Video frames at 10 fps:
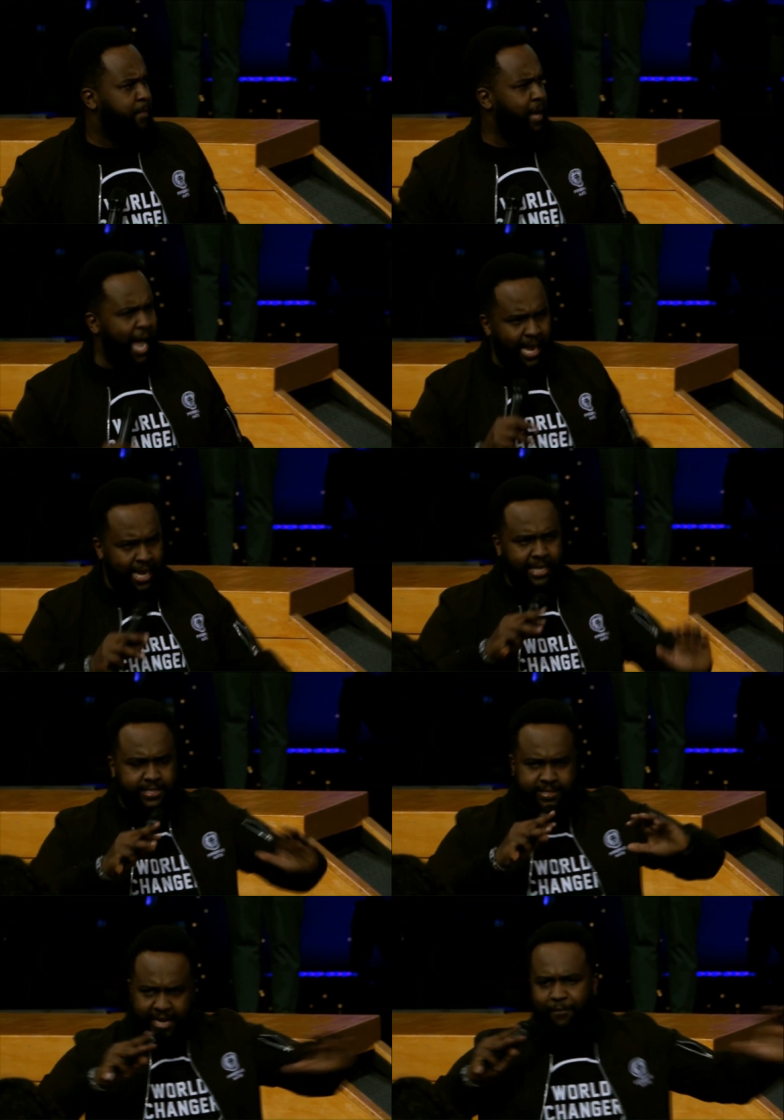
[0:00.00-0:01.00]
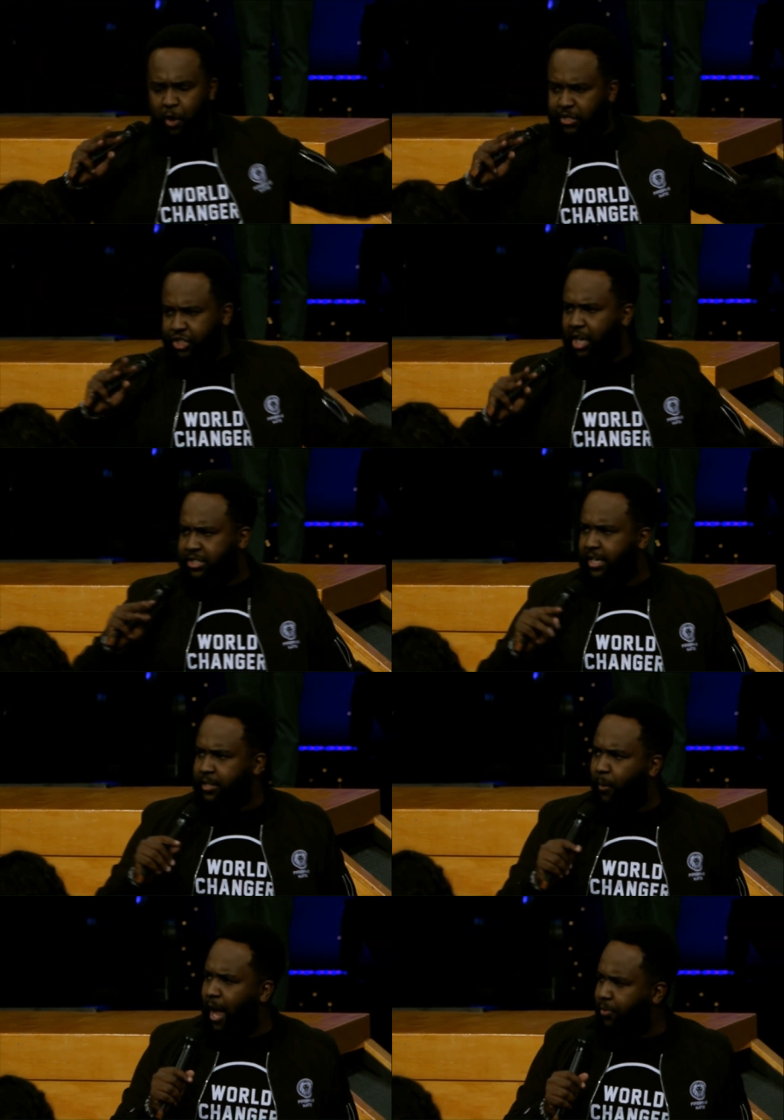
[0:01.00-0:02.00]
I lead several churches
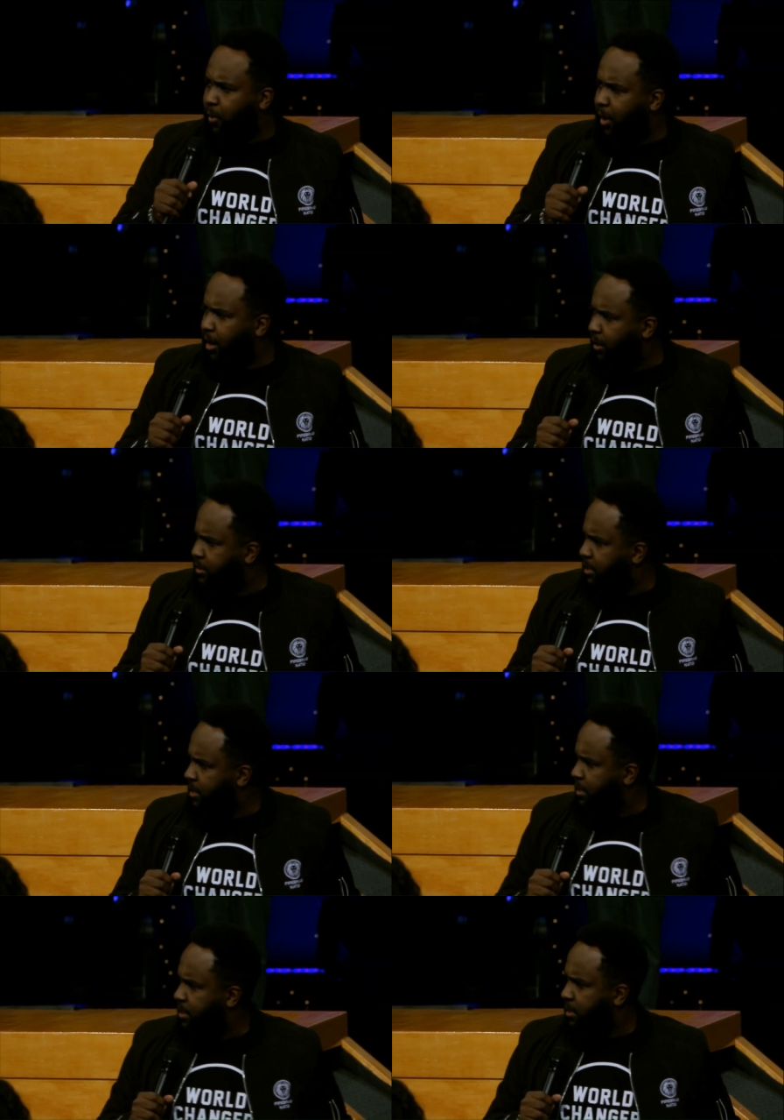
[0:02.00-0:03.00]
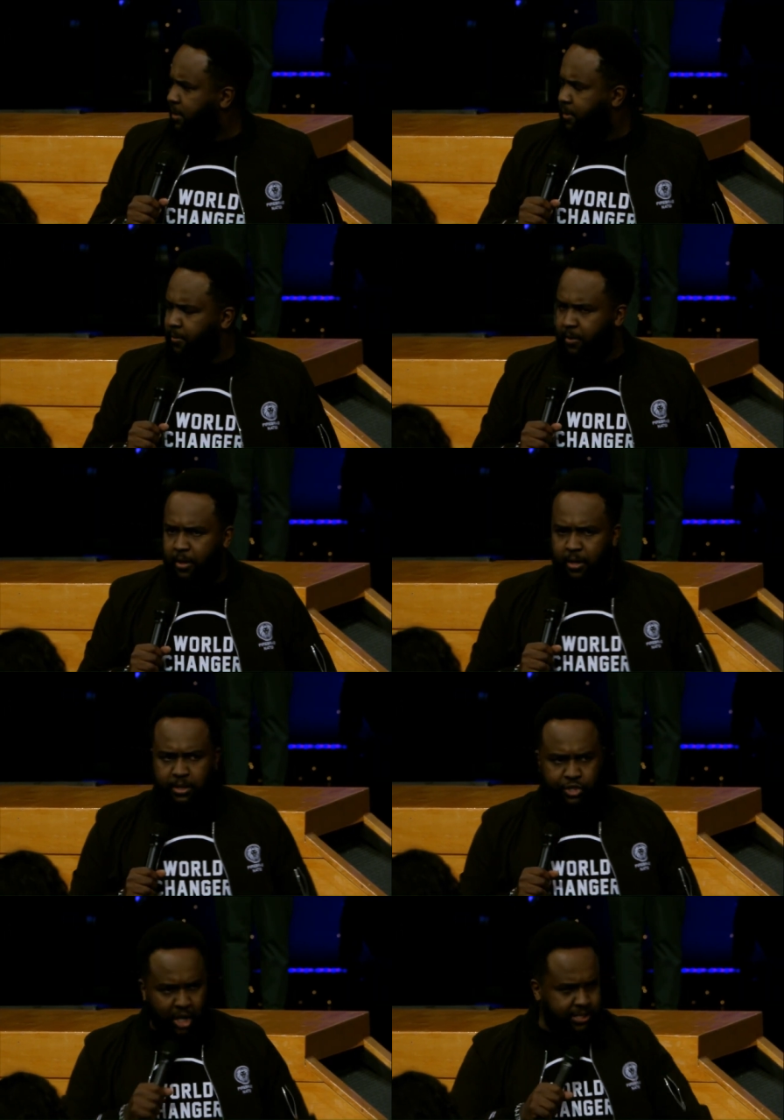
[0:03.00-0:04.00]
around the world.
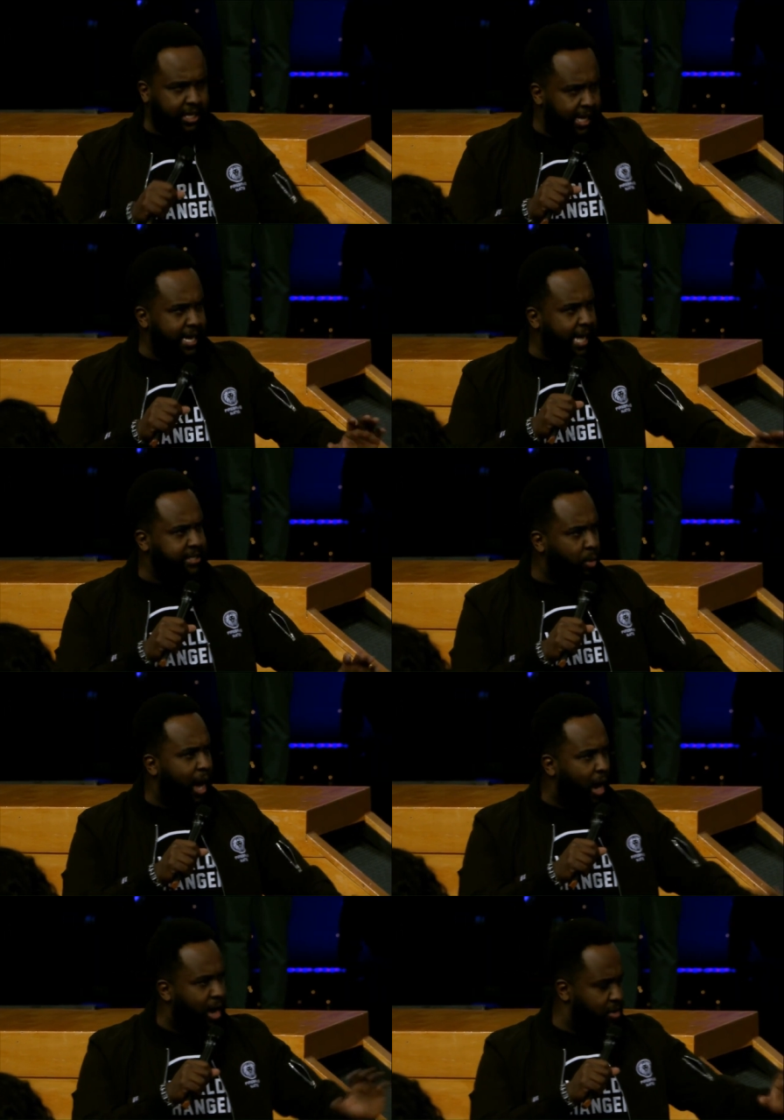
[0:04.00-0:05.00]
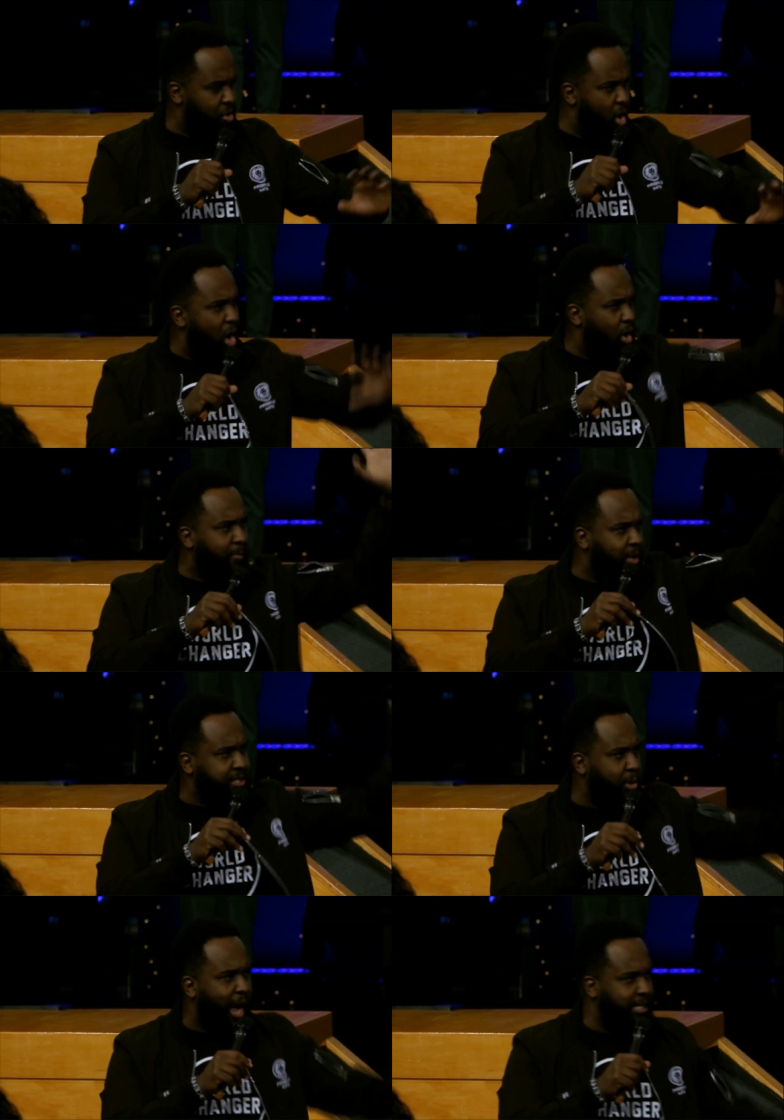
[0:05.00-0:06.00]
Church leaders who are
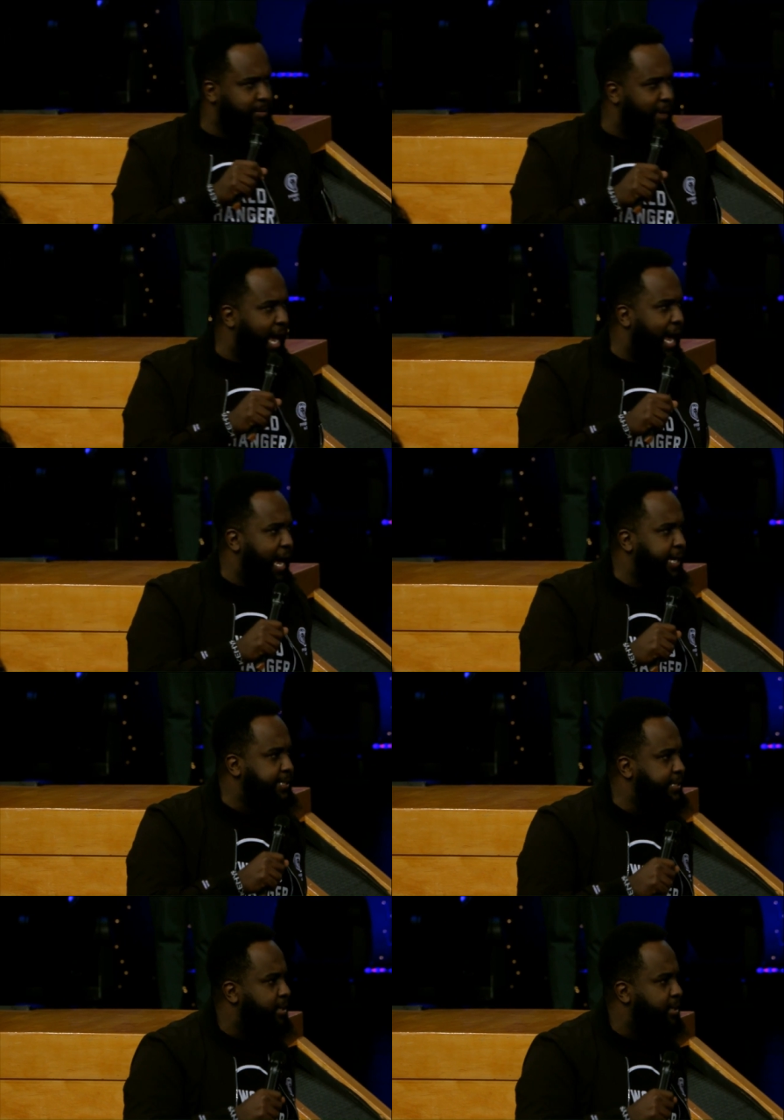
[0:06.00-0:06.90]
almost twice my age.